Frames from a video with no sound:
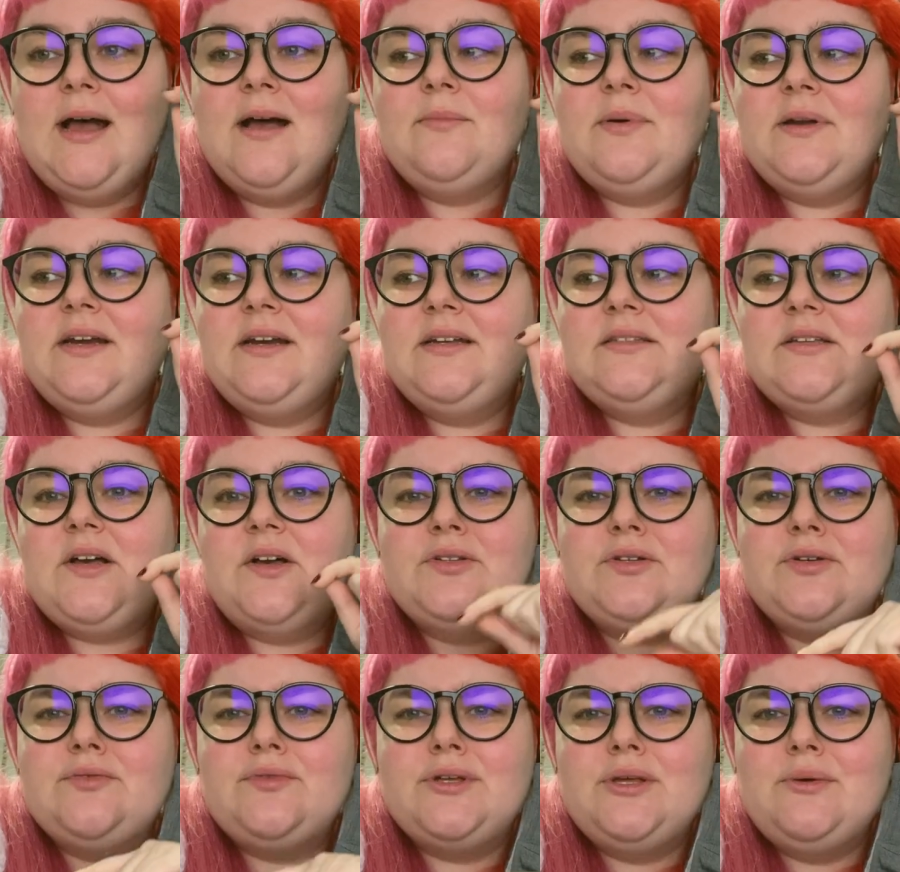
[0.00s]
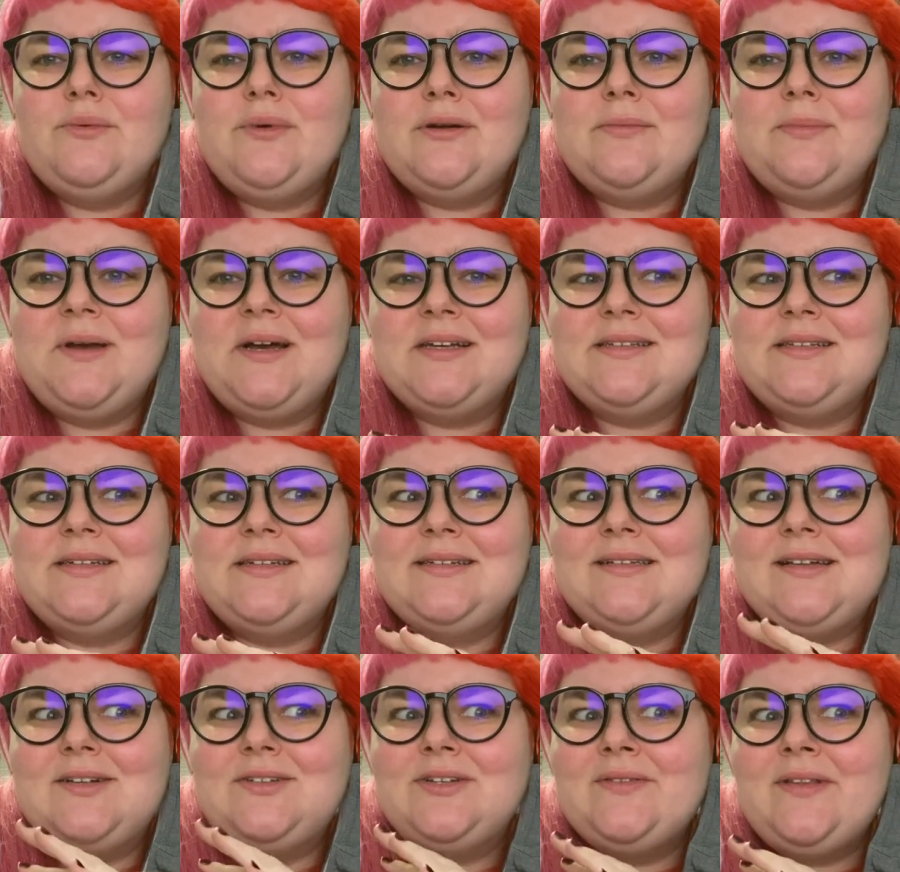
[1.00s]
But it is also really weird because it is
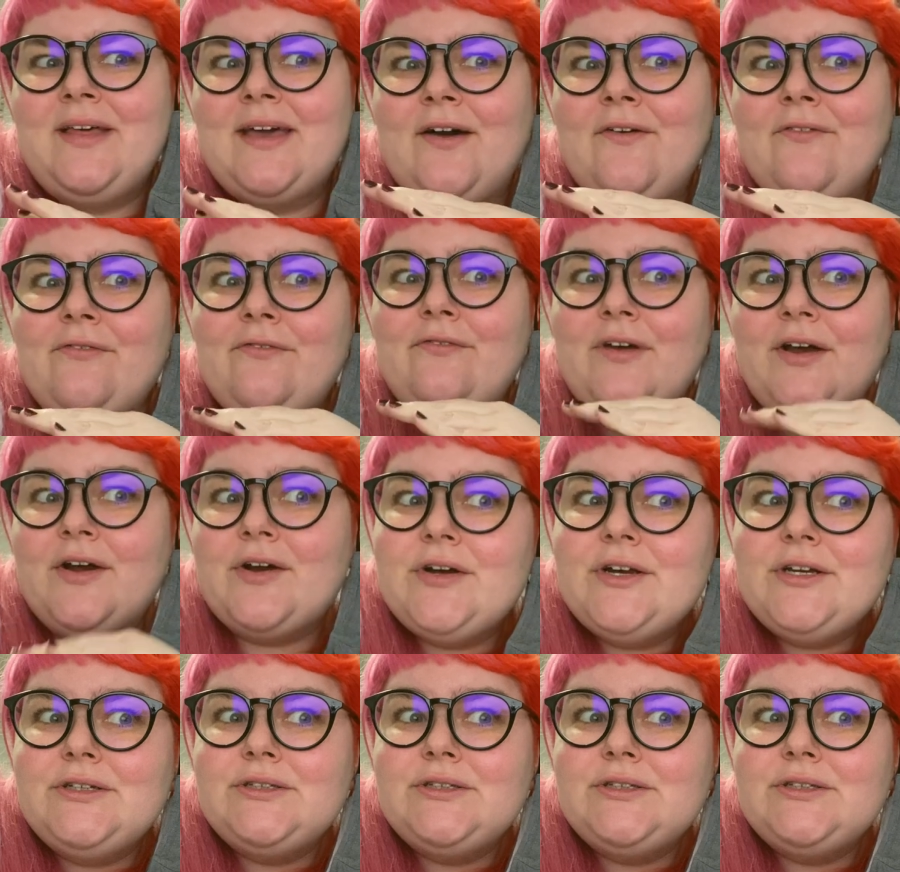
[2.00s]
also like a very